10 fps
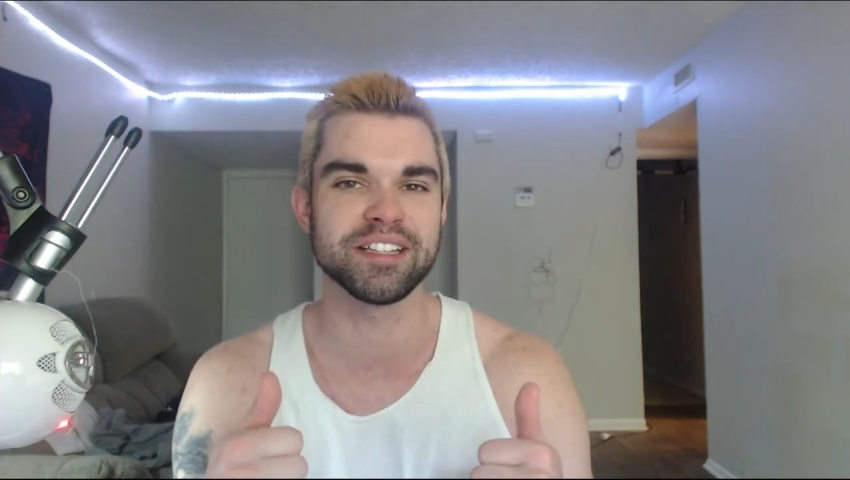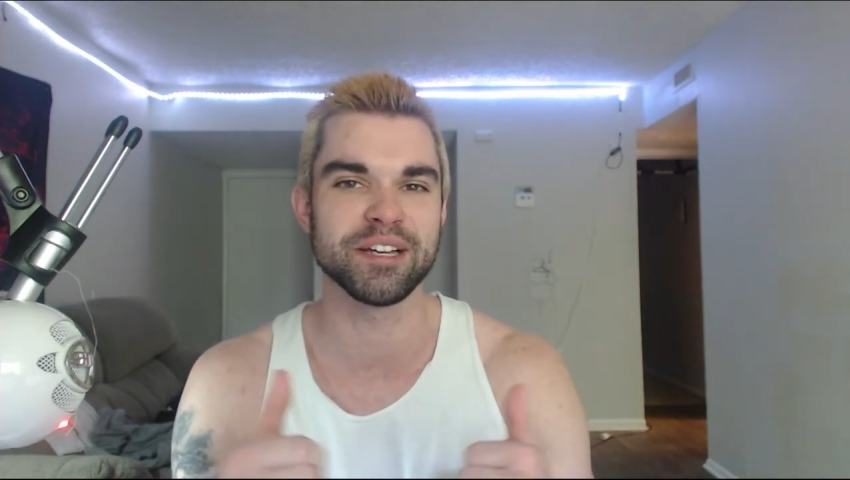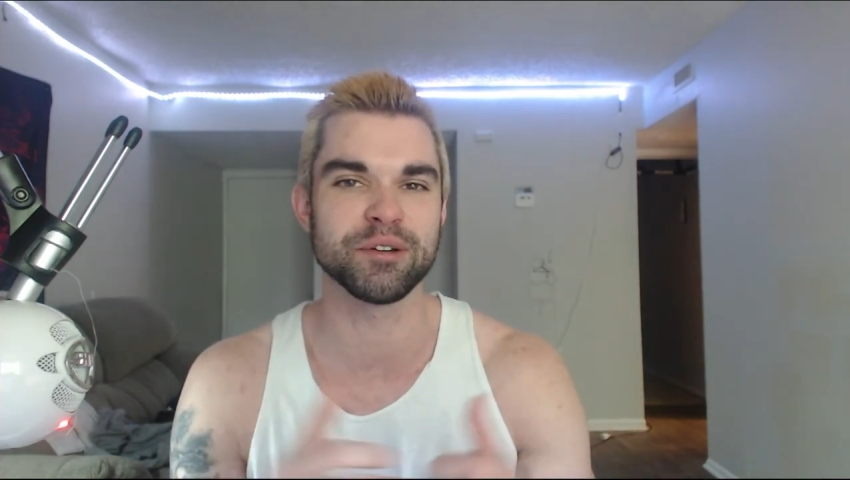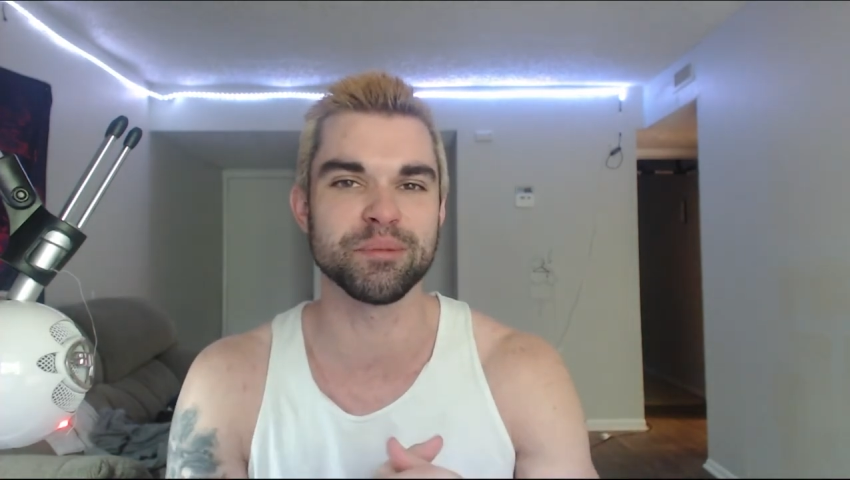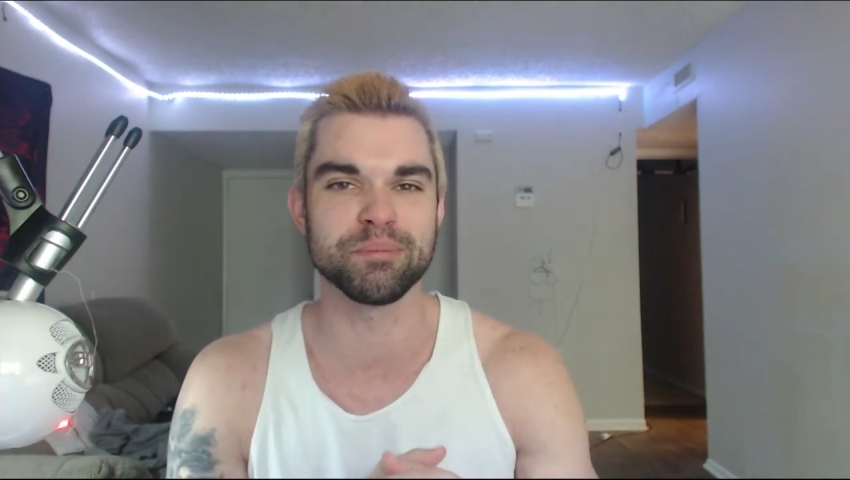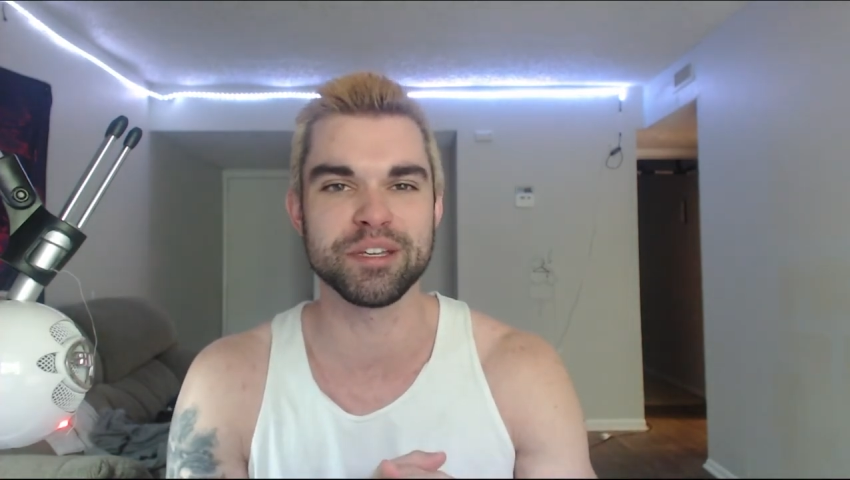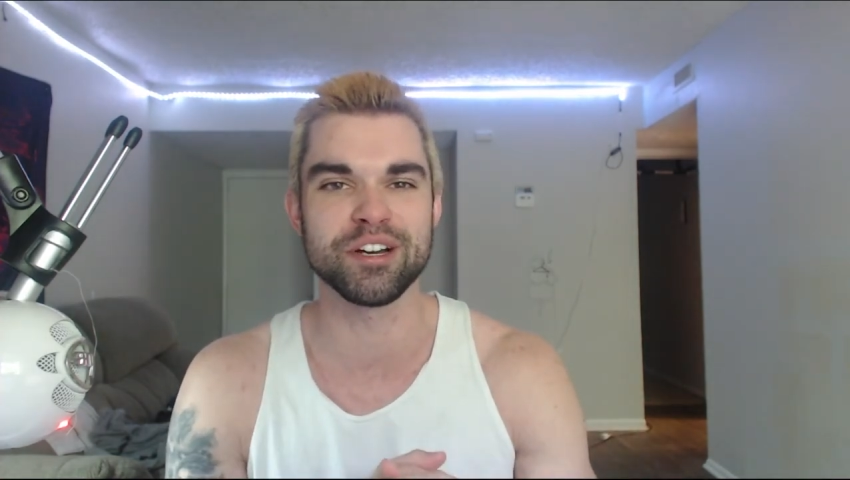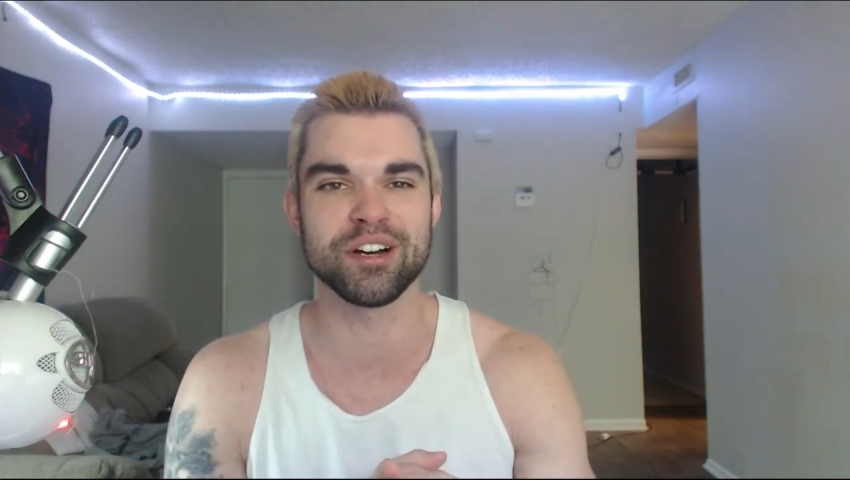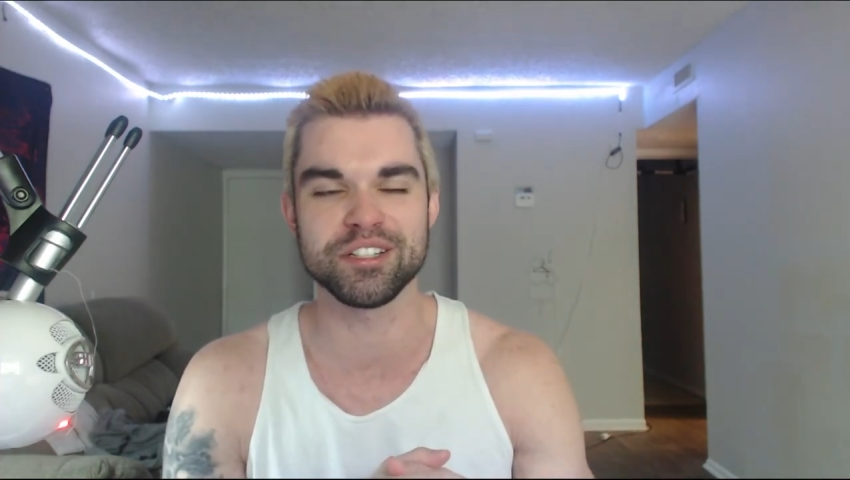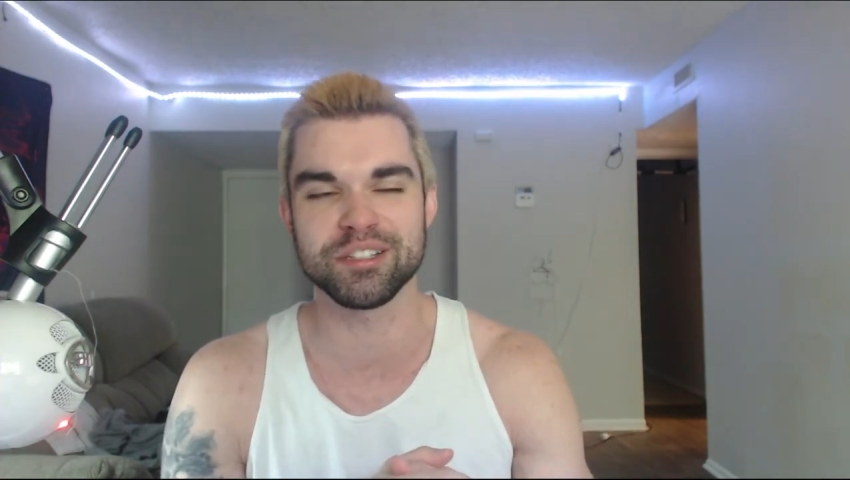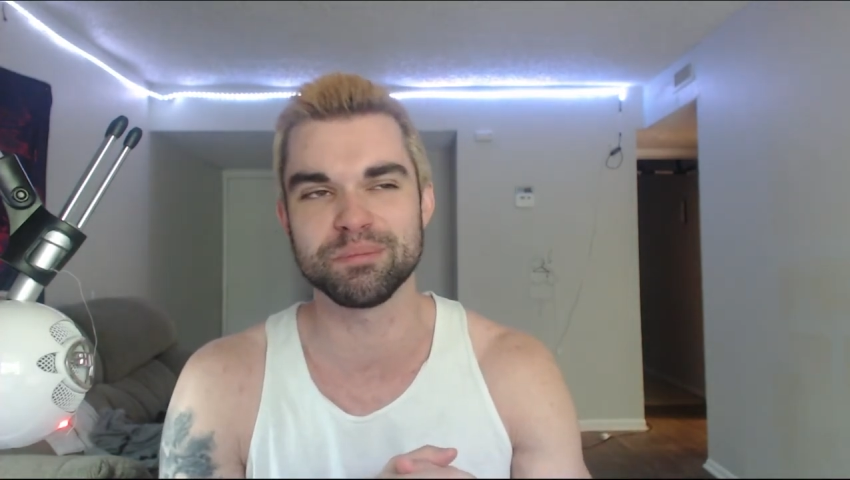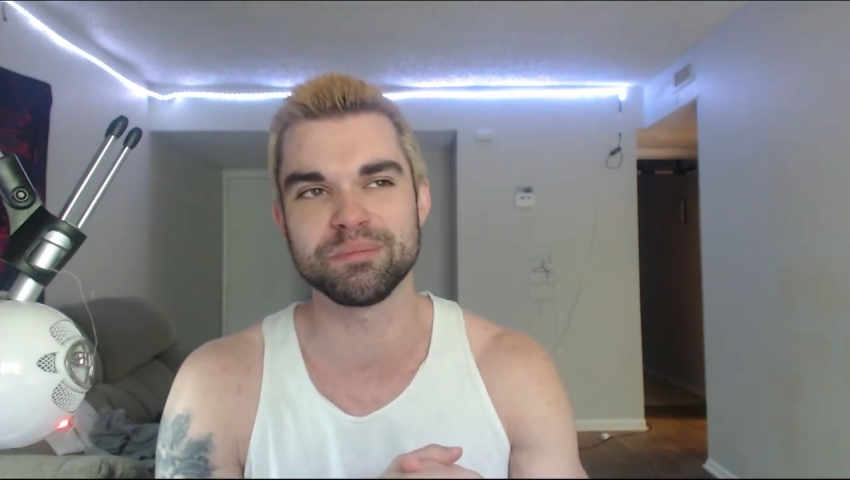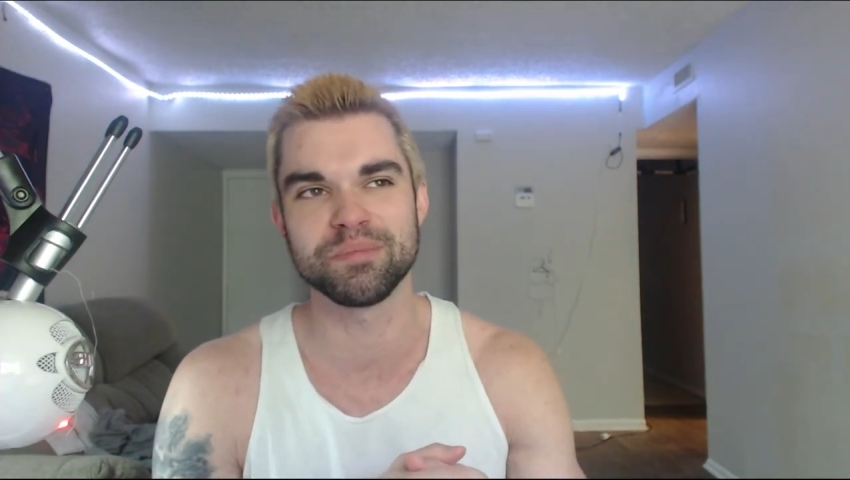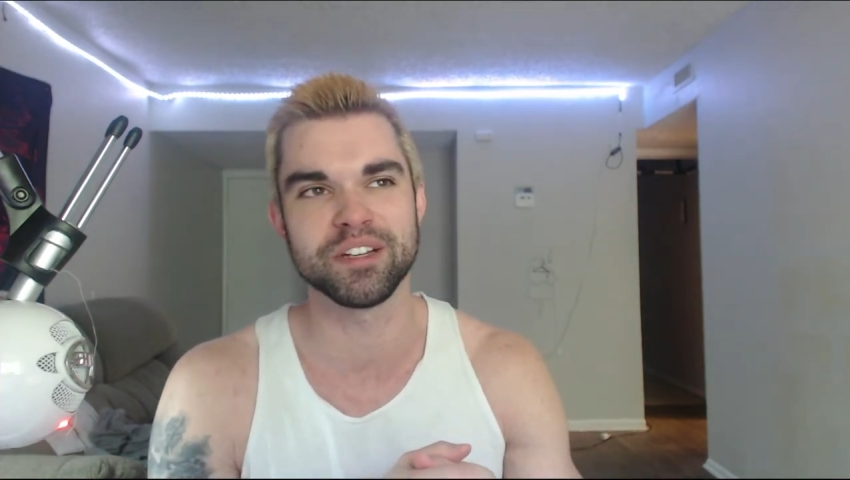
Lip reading: That would be awesome.